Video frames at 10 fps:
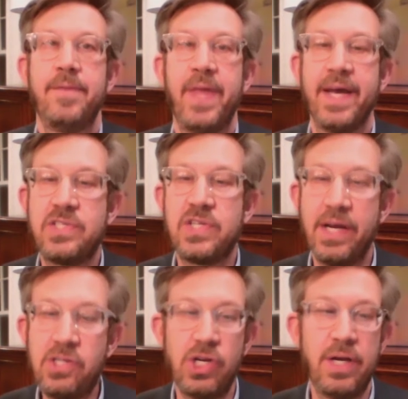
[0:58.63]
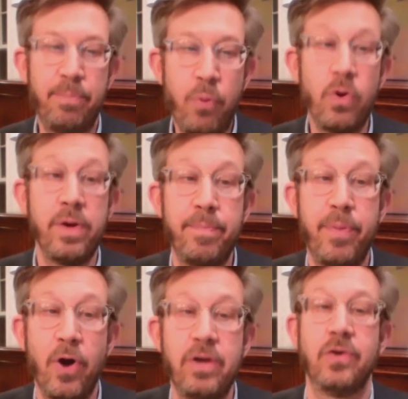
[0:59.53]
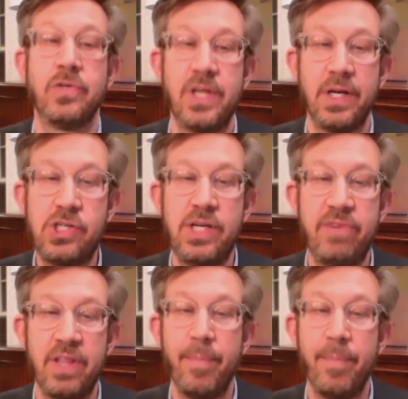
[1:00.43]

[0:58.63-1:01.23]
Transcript: as such important partners in achieving